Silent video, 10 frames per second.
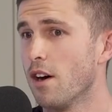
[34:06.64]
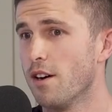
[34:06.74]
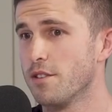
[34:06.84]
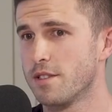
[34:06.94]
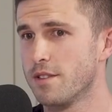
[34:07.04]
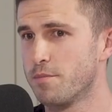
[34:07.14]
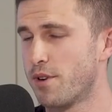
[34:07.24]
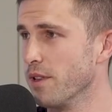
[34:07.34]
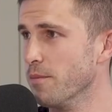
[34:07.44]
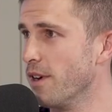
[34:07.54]
I was
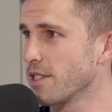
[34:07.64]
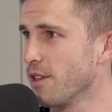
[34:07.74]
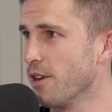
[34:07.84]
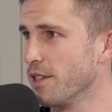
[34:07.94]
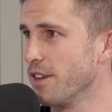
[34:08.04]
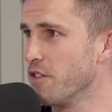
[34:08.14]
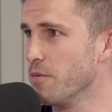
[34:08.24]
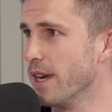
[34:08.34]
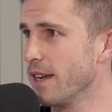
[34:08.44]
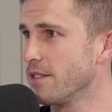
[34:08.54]
probably the most lonely I've ever
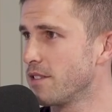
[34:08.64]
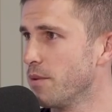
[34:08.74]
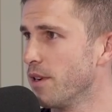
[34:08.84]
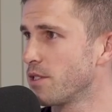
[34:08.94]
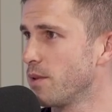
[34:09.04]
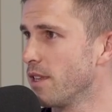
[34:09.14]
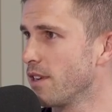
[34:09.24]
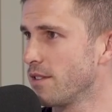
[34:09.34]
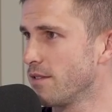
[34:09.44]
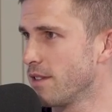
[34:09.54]
been, to be honest with
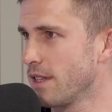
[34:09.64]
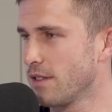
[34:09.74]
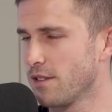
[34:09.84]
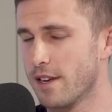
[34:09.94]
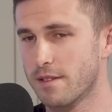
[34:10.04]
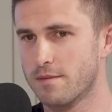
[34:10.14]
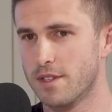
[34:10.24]
you.